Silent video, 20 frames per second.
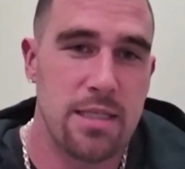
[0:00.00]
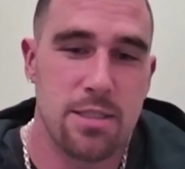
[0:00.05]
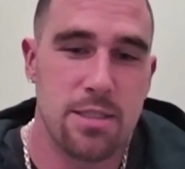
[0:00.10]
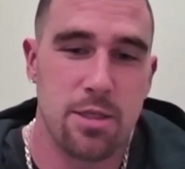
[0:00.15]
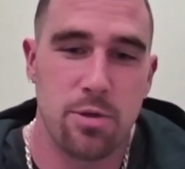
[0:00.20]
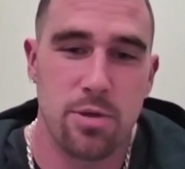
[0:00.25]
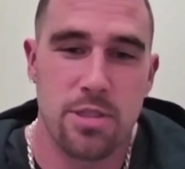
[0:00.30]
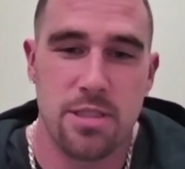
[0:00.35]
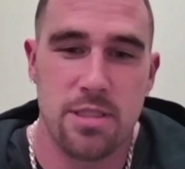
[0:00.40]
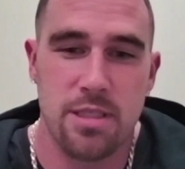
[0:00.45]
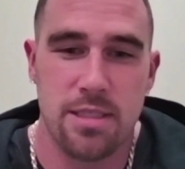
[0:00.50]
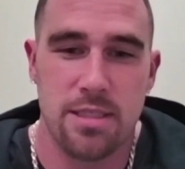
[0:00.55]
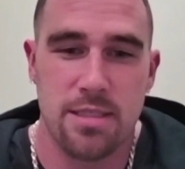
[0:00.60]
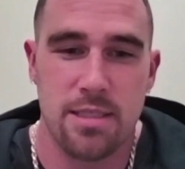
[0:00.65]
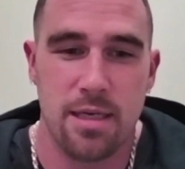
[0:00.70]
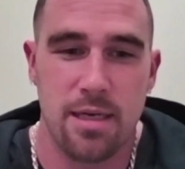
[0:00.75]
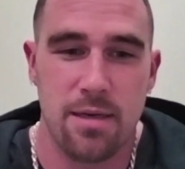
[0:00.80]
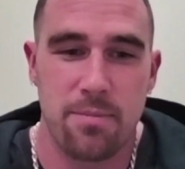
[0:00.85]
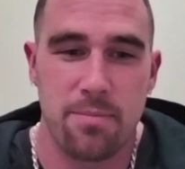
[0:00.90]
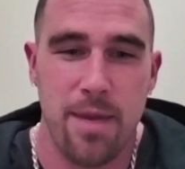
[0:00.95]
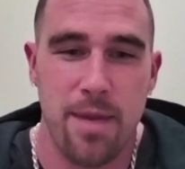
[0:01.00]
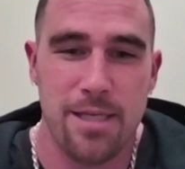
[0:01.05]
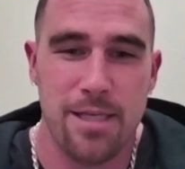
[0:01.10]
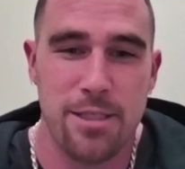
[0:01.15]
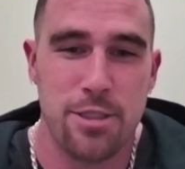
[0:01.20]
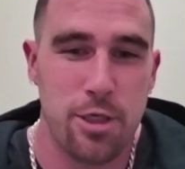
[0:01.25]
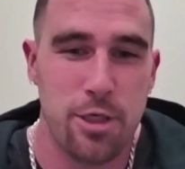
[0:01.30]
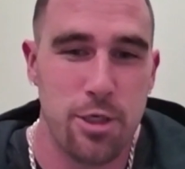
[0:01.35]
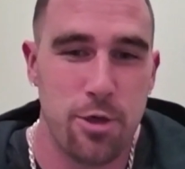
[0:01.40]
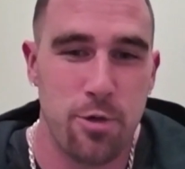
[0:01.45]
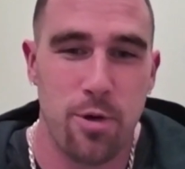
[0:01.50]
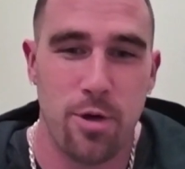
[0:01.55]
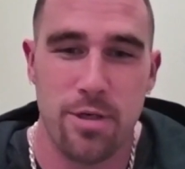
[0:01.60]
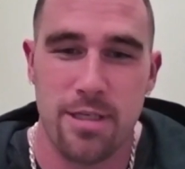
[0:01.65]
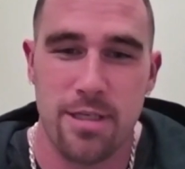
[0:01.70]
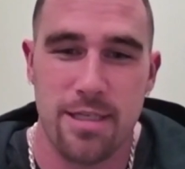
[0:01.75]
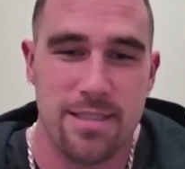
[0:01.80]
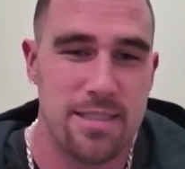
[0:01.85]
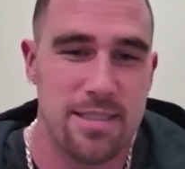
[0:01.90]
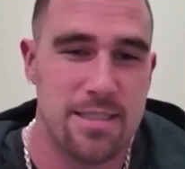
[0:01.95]
So it's just uh, making sure you're on.
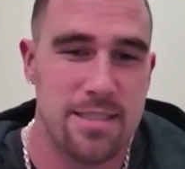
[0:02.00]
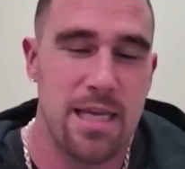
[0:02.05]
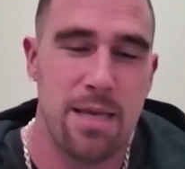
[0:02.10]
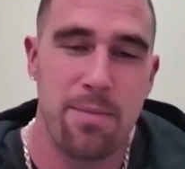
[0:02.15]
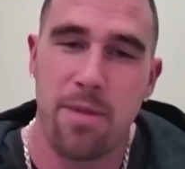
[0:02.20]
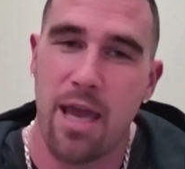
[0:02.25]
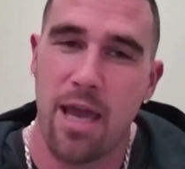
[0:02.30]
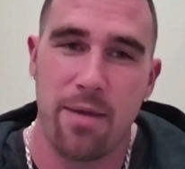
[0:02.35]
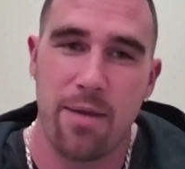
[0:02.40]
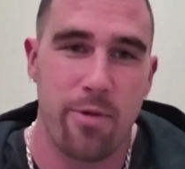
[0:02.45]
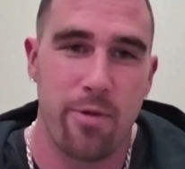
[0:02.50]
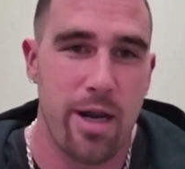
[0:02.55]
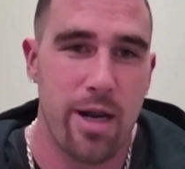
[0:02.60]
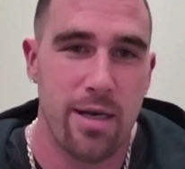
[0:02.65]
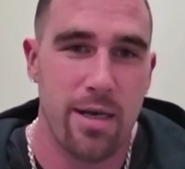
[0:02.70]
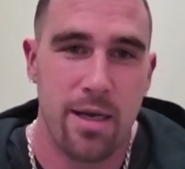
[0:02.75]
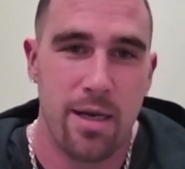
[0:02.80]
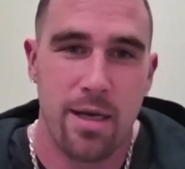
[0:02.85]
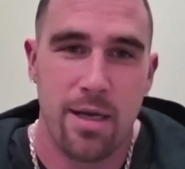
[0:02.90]
It's a team game, right?